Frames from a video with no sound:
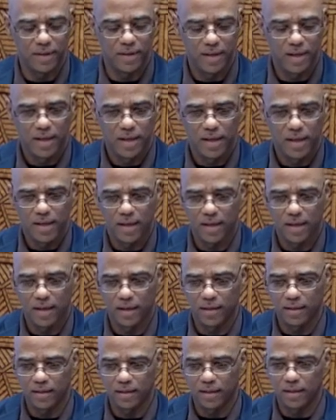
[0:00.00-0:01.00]

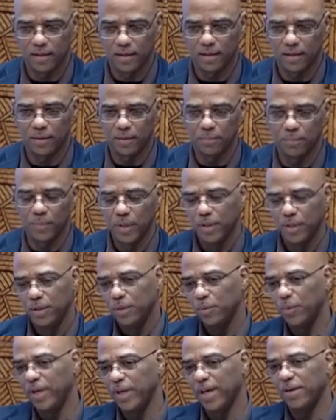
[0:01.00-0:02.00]
And
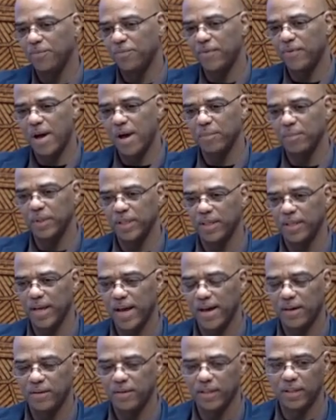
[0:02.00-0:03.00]
we had family
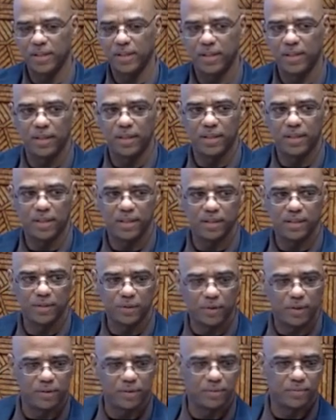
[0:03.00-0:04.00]
down in
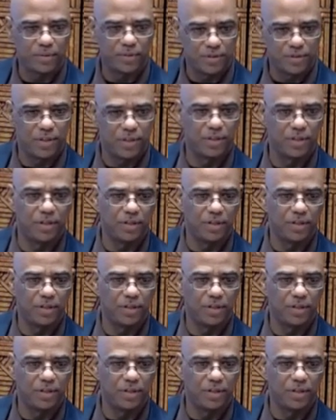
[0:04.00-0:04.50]
Northern Virginia,